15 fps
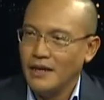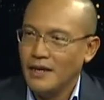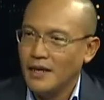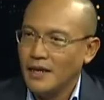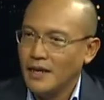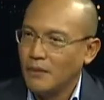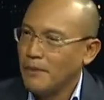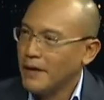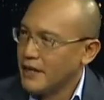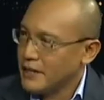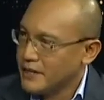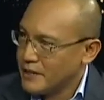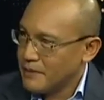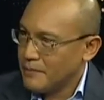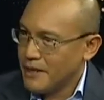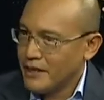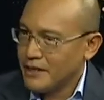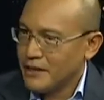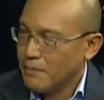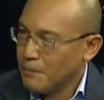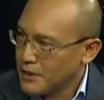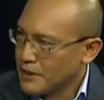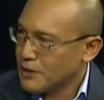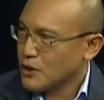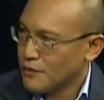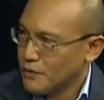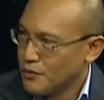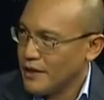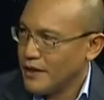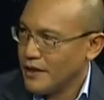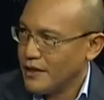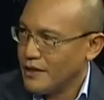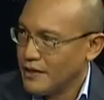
Now, that is the business of today.